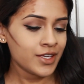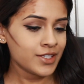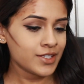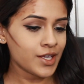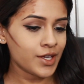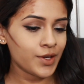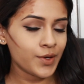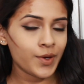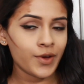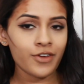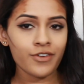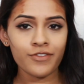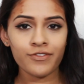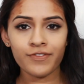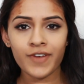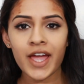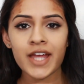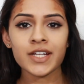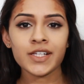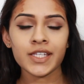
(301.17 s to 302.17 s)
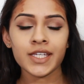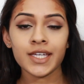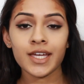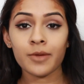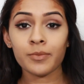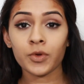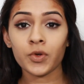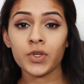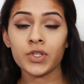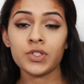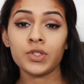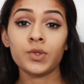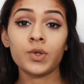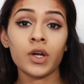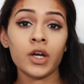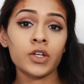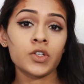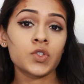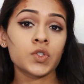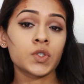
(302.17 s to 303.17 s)
So finally, I'm going to
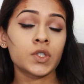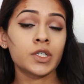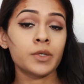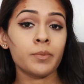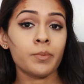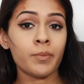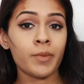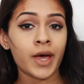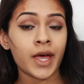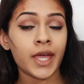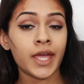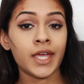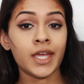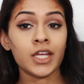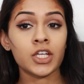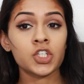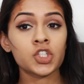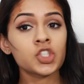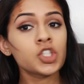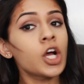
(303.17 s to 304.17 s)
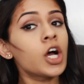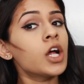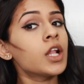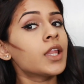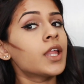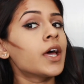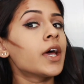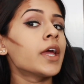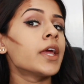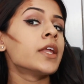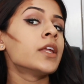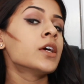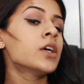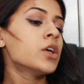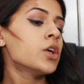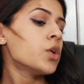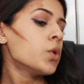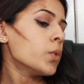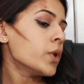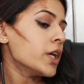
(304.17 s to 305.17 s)
contour my jawline,
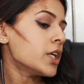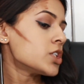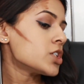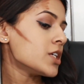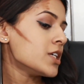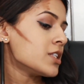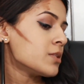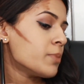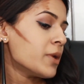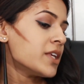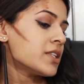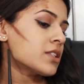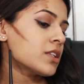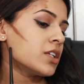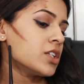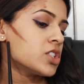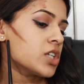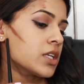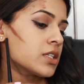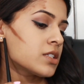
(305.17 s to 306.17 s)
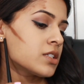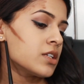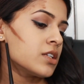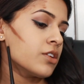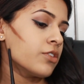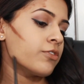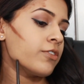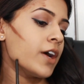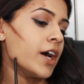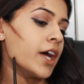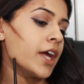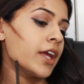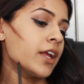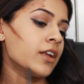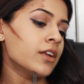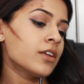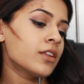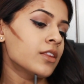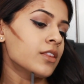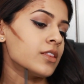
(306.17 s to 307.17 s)
which is basically just to
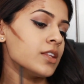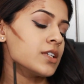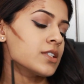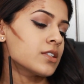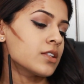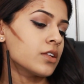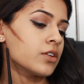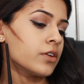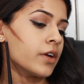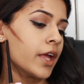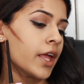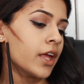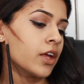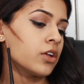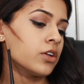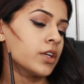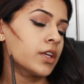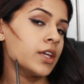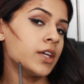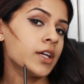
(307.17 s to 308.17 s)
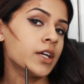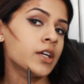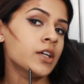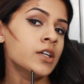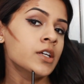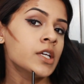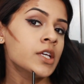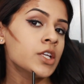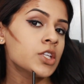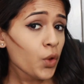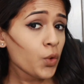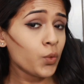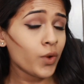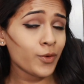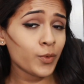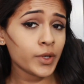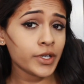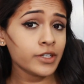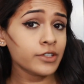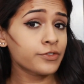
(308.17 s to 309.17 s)
define this little angle here.
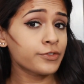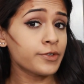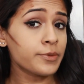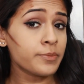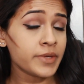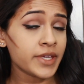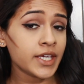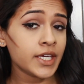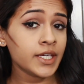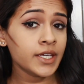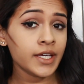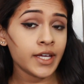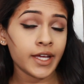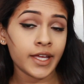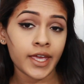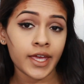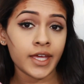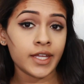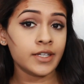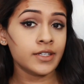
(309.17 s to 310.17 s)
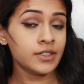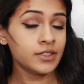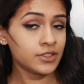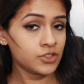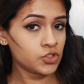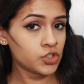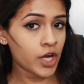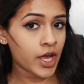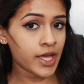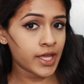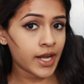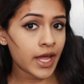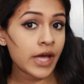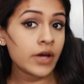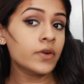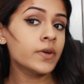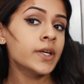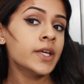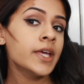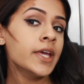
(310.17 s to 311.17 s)
What works for me, again, try it
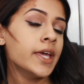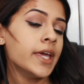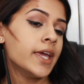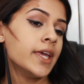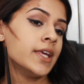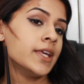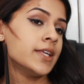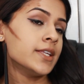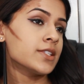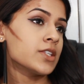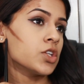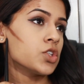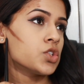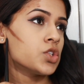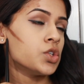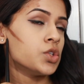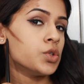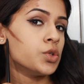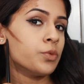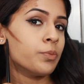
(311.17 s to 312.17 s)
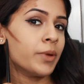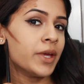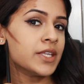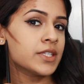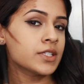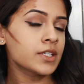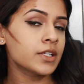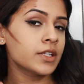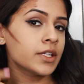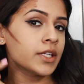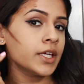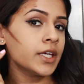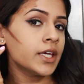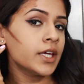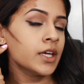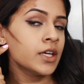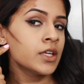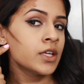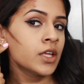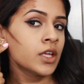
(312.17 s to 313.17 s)
out, is to
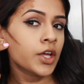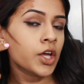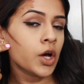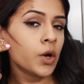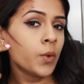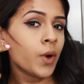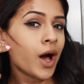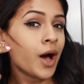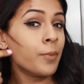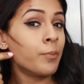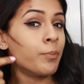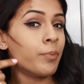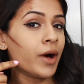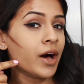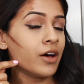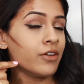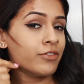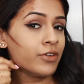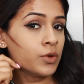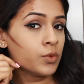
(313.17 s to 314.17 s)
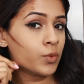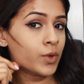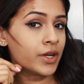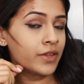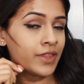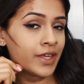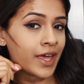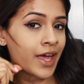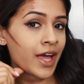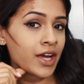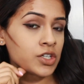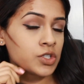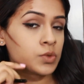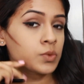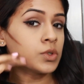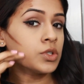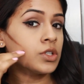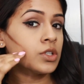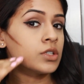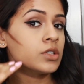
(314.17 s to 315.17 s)
basically go above where the
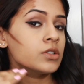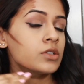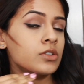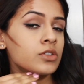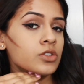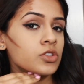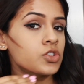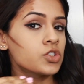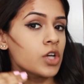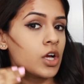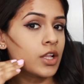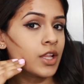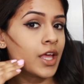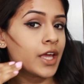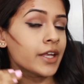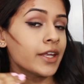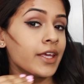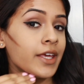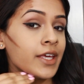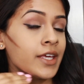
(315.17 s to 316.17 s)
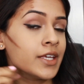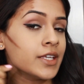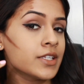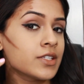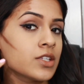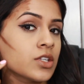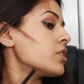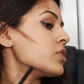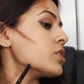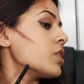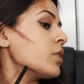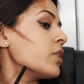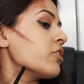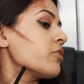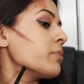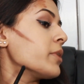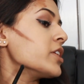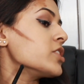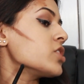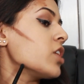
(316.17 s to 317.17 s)
actual jawline is. So
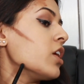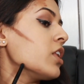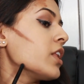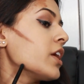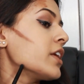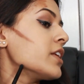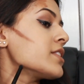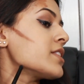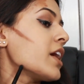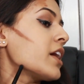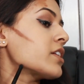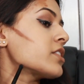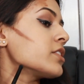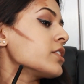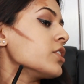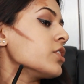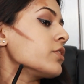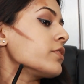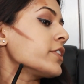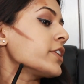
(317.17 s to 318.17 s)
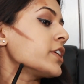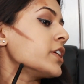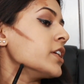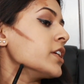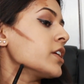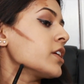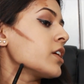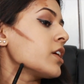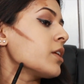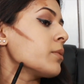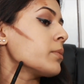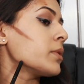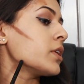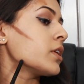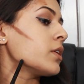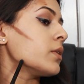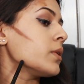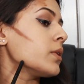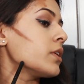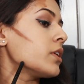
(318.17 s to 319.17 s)
if my jawline is actually over here, I'm going
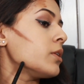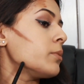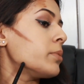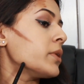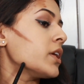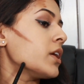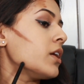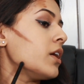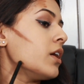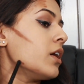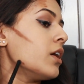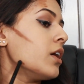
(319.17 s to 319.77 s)
to go a little bit